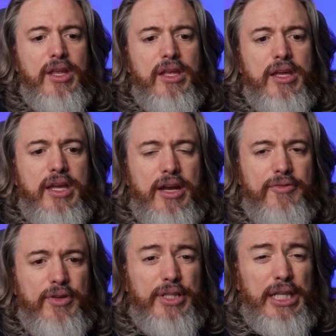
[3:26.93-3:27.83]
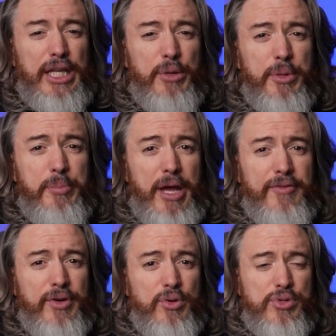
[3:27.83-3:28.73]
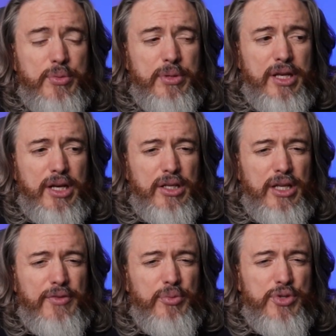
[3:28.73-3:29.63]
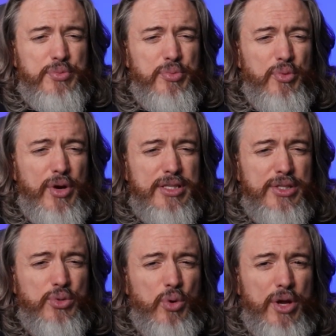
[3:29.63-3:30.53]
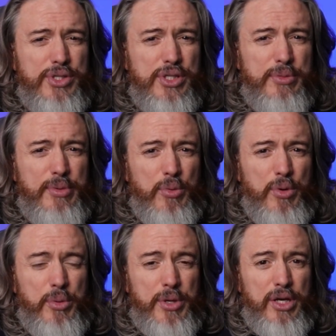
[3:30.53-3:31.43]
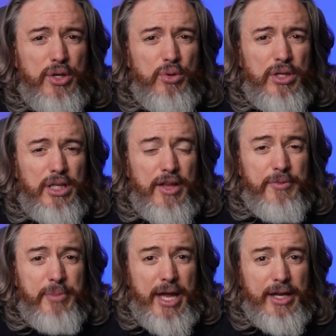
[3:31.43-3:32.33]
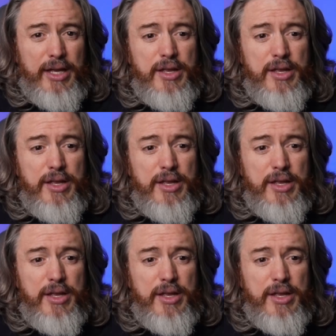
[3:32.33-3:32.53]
And I felt a little bit bad for Gusto playing on the left, which raises questions about what are we going to do on the left back